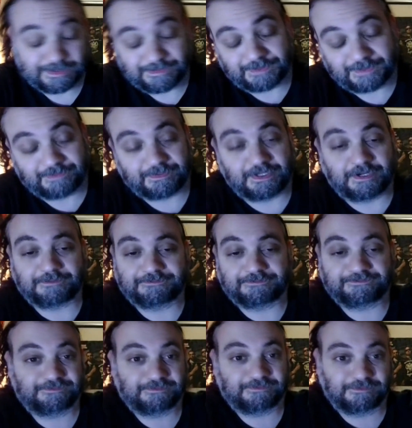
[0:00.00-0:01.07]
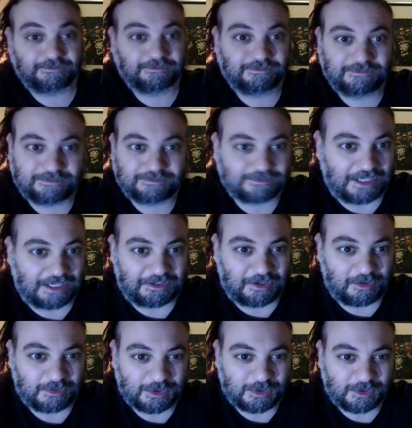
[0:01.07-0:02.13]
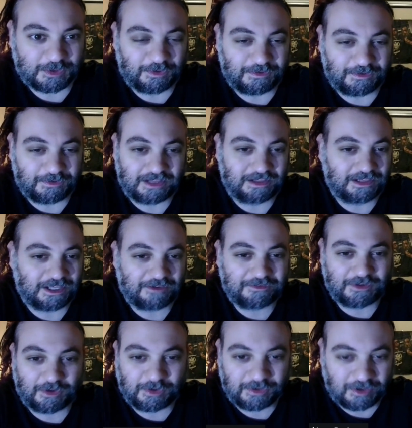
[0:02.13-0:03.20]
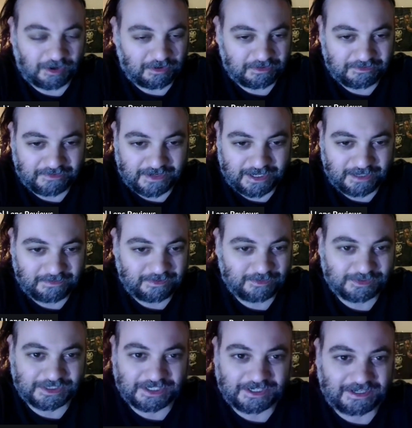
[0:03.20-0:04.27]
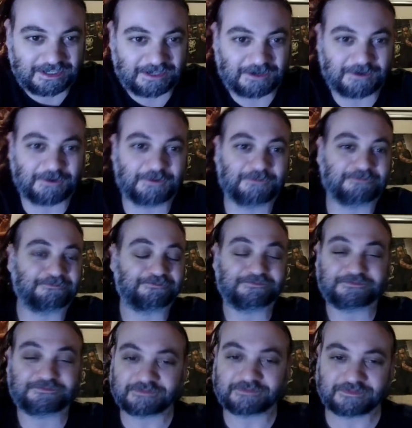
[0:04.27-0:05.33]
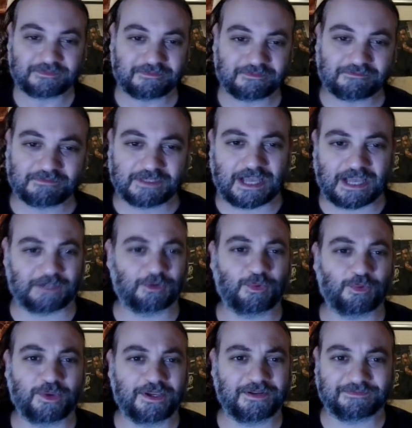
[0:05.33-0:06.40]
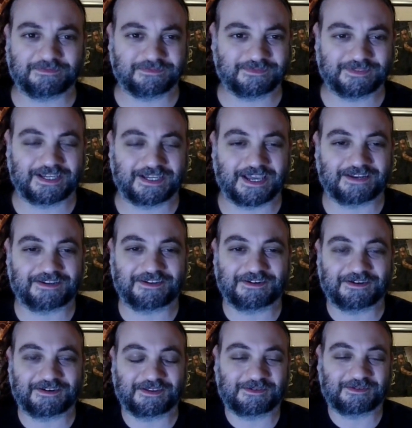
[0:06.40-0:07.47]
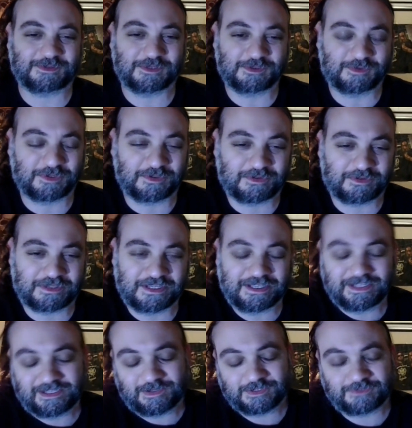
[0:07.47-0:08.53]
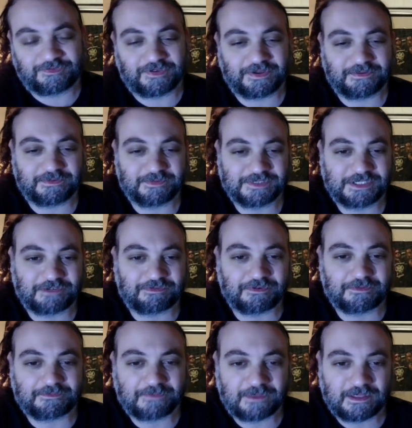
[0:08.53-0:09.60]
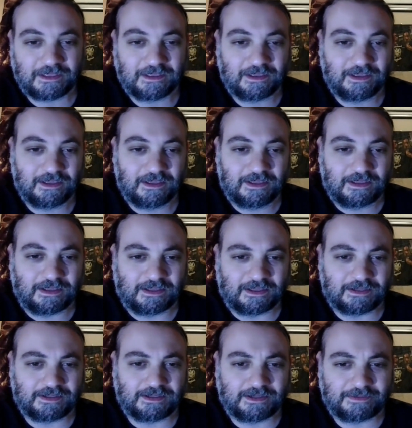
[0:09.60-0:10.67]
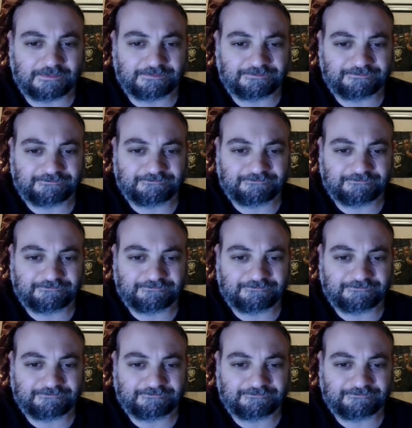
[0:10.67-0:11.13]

But you know, I thought it was cool. I loved the whole horror vibe. It was like you know, Halloween again. You know, it was, it was really it was fun. It was different. Um,